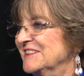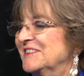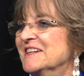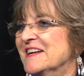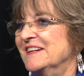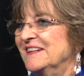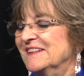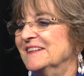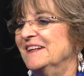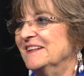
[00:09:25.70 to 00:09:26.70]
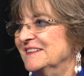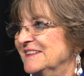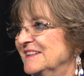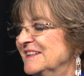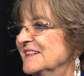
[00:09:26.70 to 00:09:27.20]
you know. right, right. Some
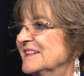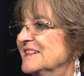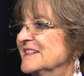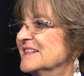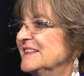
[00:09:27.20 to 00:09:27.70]
sib- sib-